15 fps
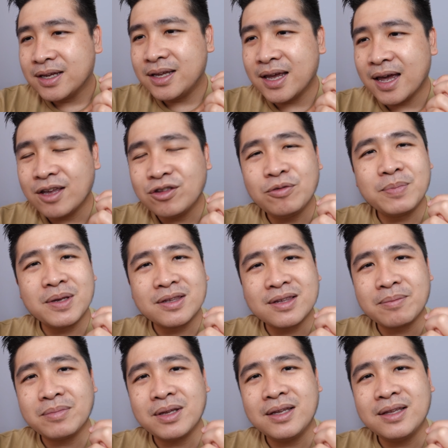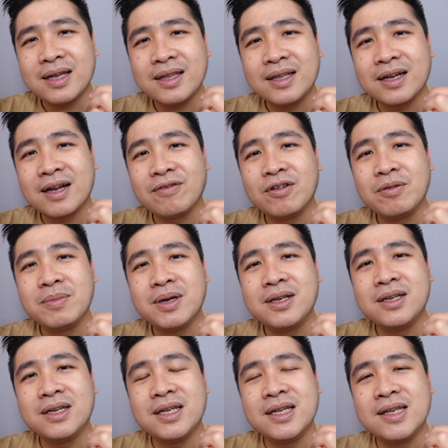it has to be something that the
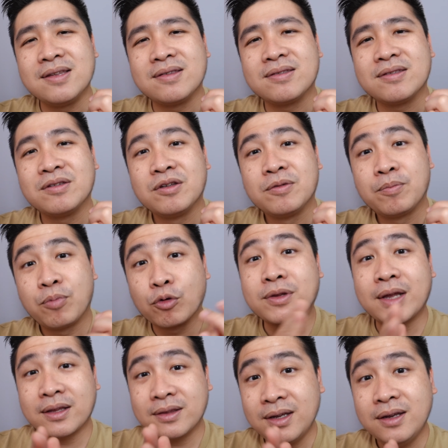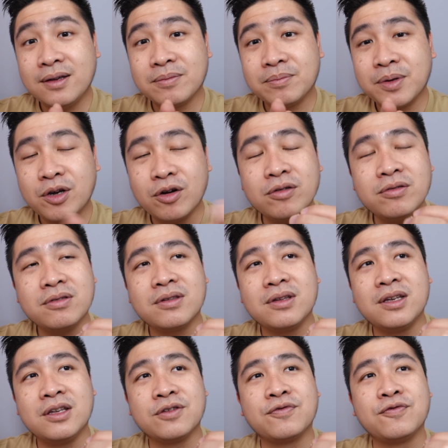government is protecting, because
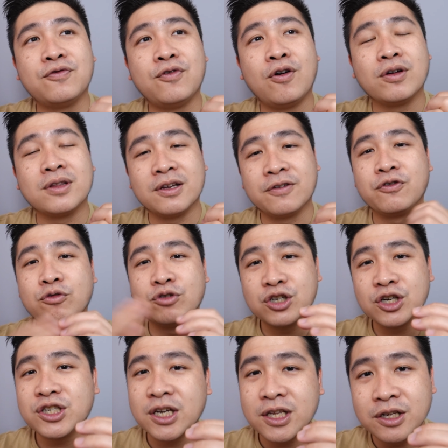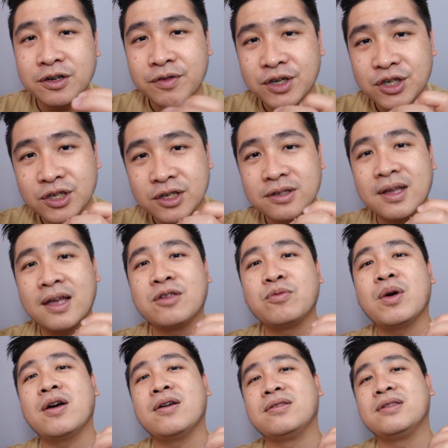it's for the future generations as
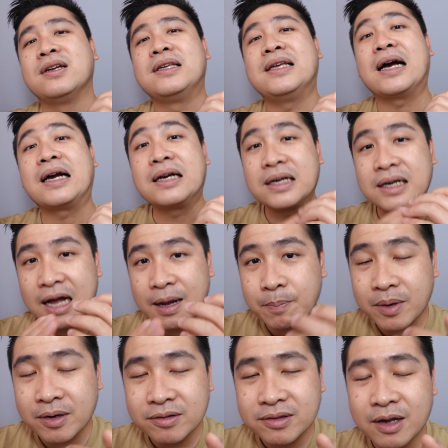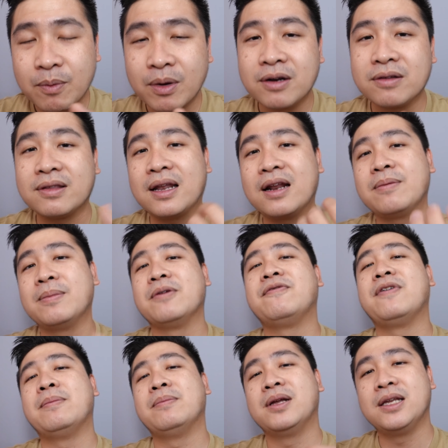well as the younger couples that want to set up a
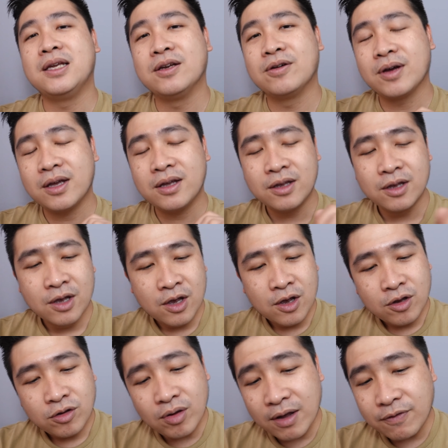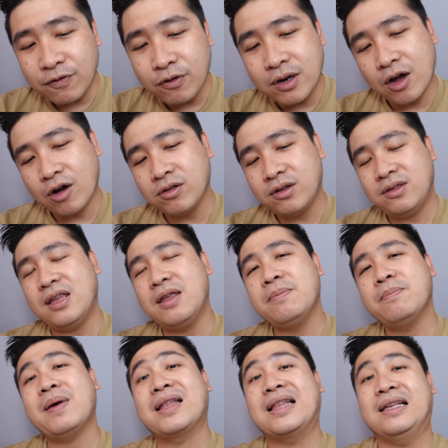family, okay? So I feel that all this
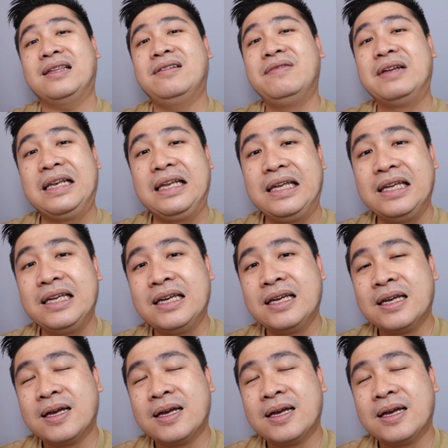impact doesn't really